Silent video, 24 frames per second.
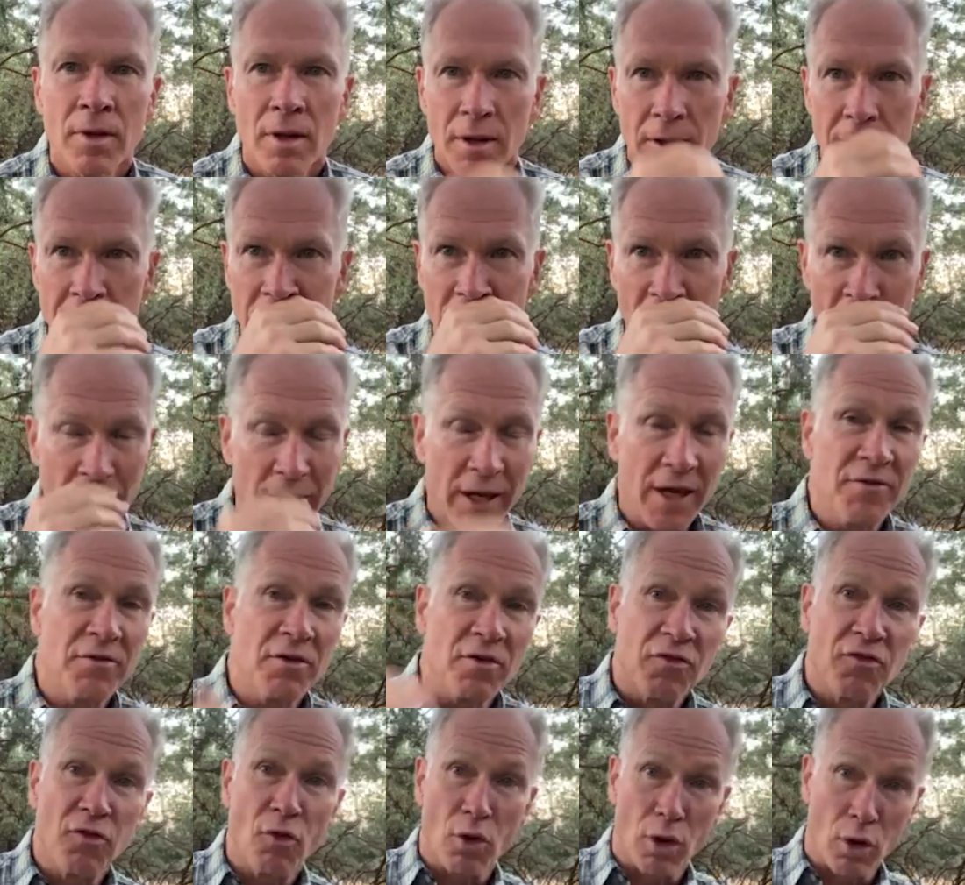you know, I gave you
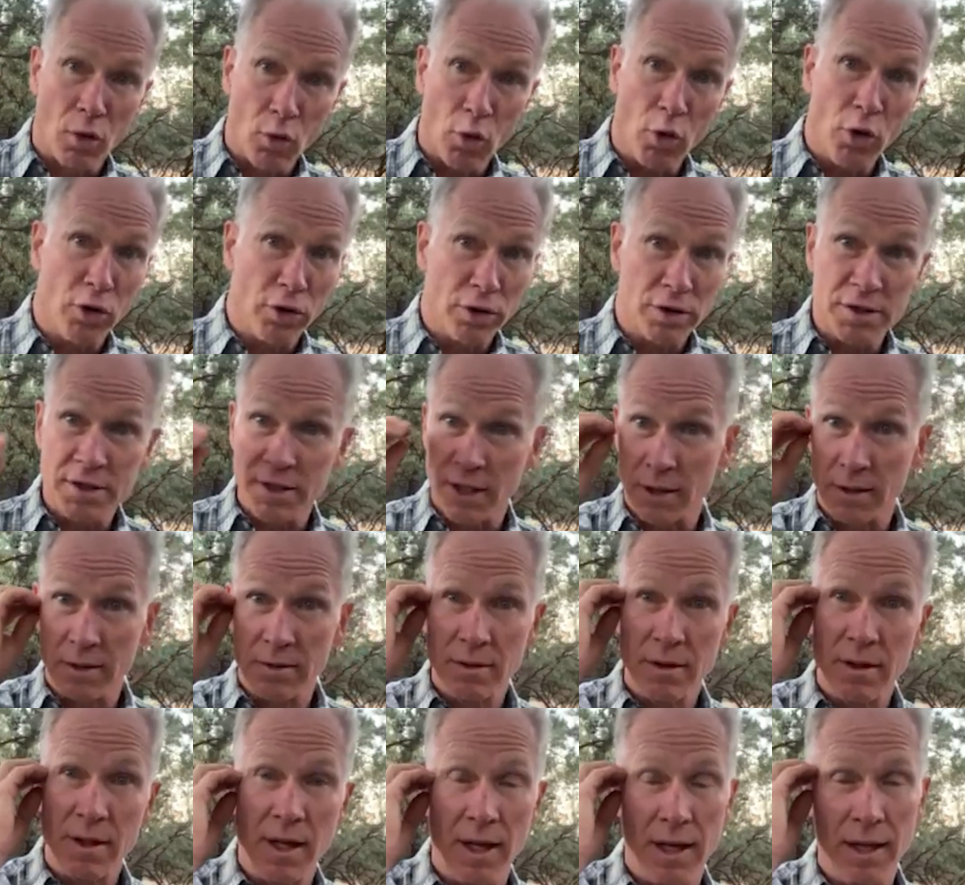four words that
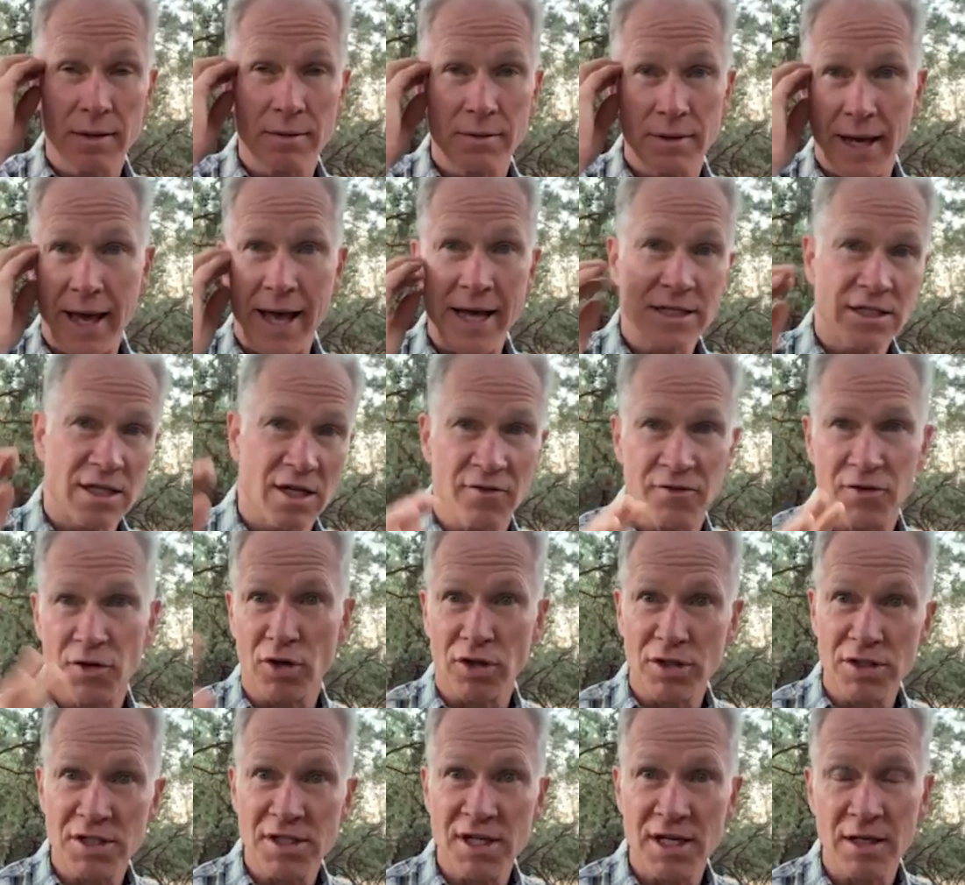and asked if you
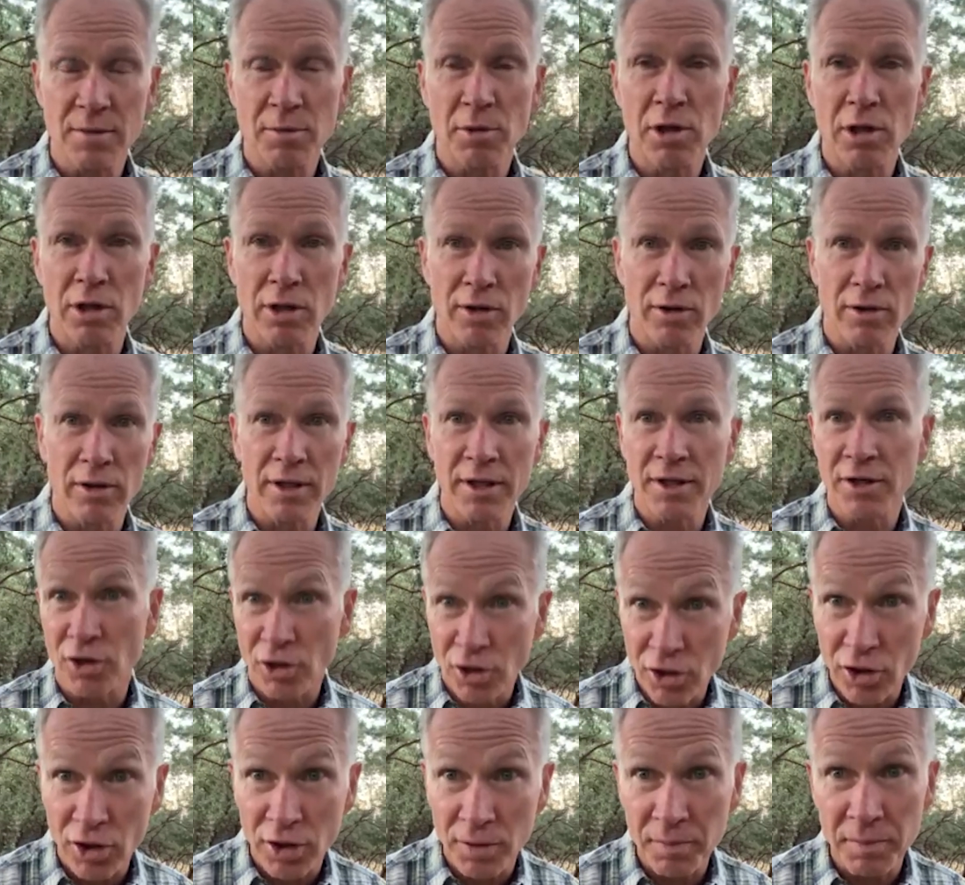could see them clearly and you
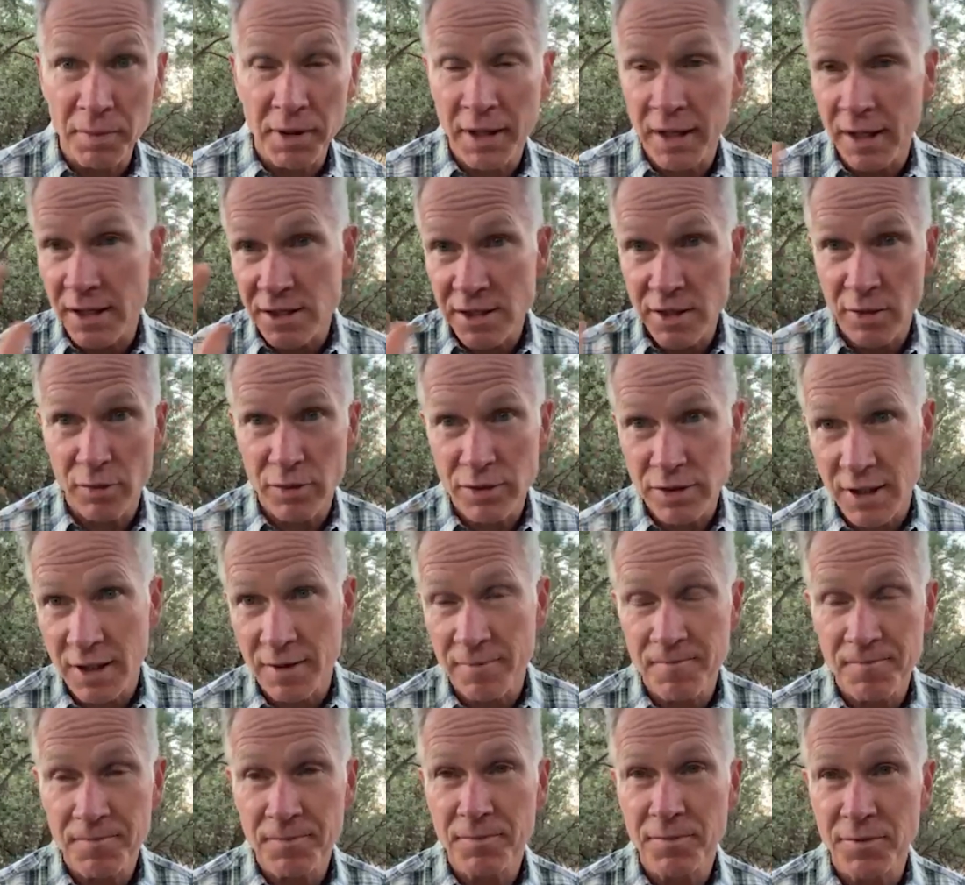couldn't because there was a,
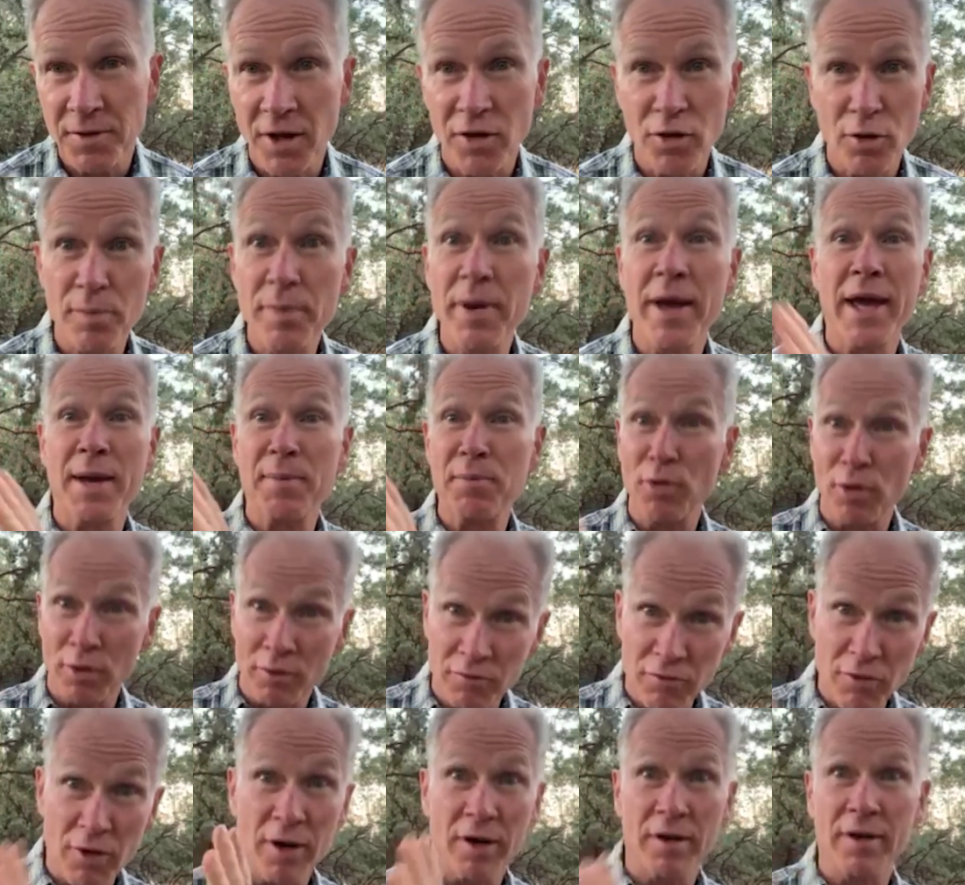another paper in
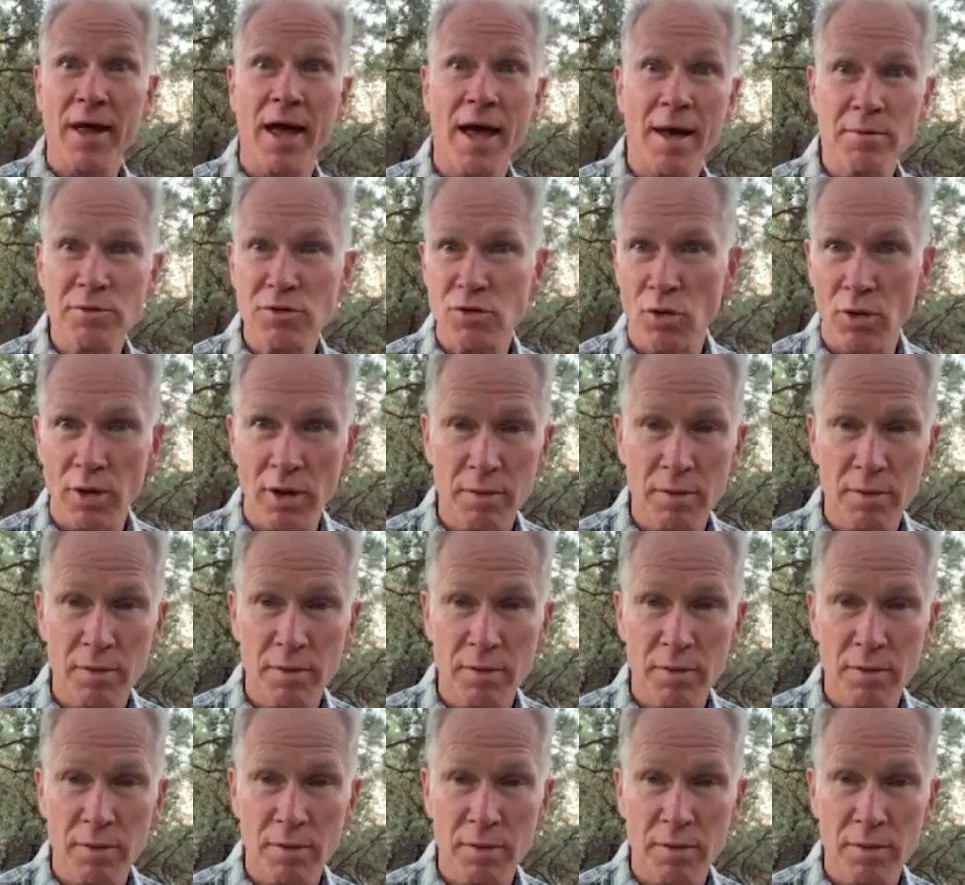front of them. So it